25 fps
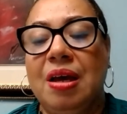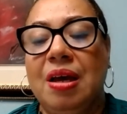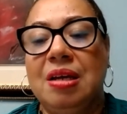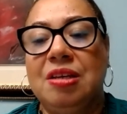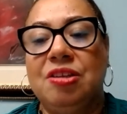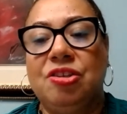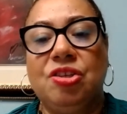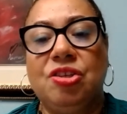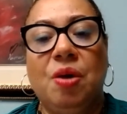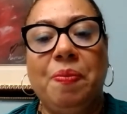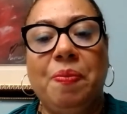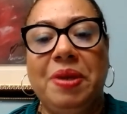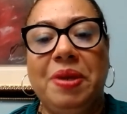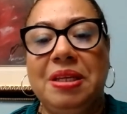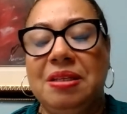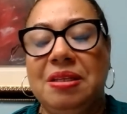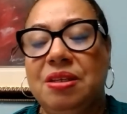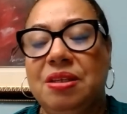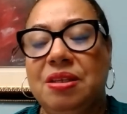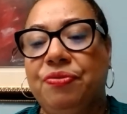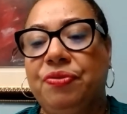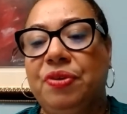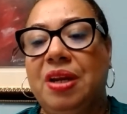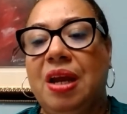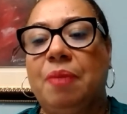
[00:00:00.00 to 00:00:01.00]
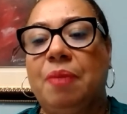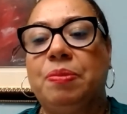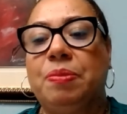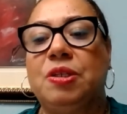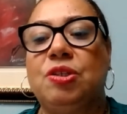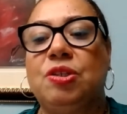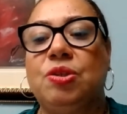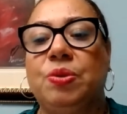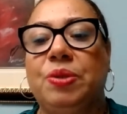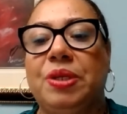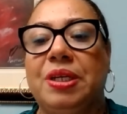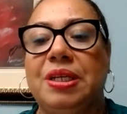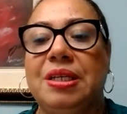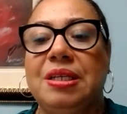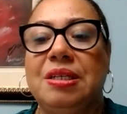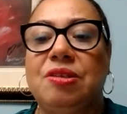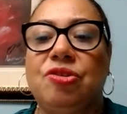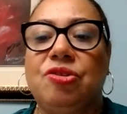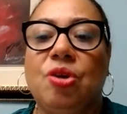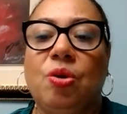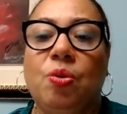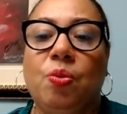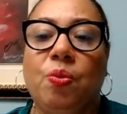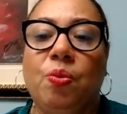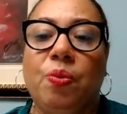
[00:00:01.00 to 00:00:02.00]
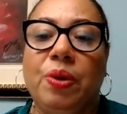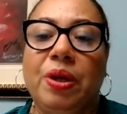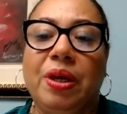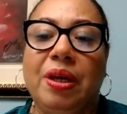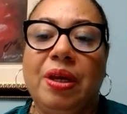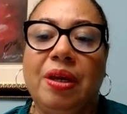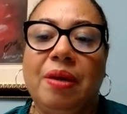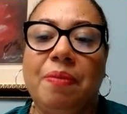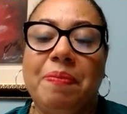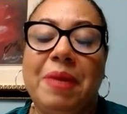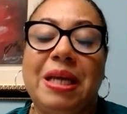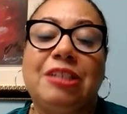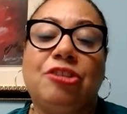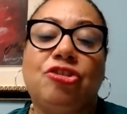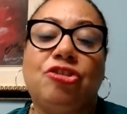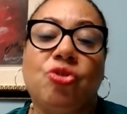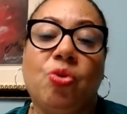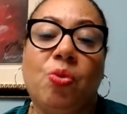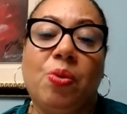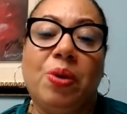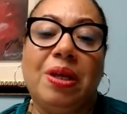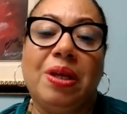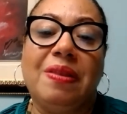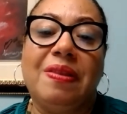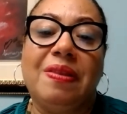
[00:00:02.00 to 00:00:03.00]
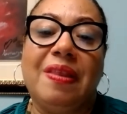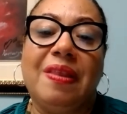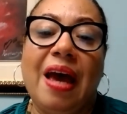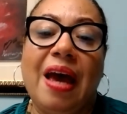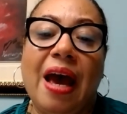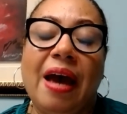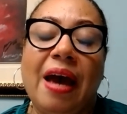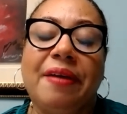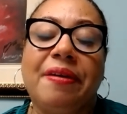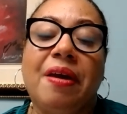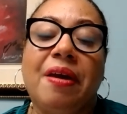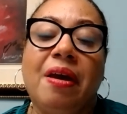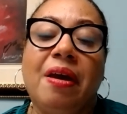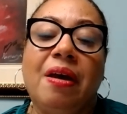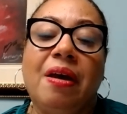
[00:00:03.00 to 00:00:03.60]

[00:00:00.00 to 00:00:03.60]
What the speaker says: so many different opportunities. So we make sure that